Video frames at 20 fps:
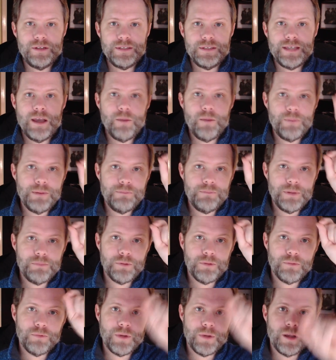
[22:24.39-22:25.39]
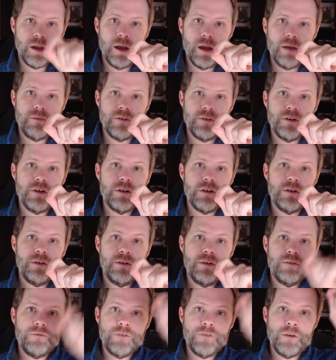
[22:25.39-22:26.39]
is helping people recover
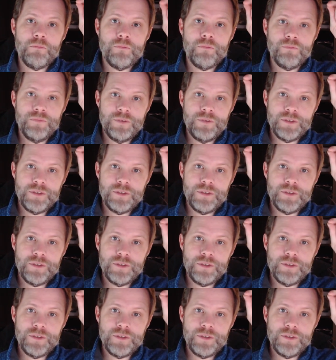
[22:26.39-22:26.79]
from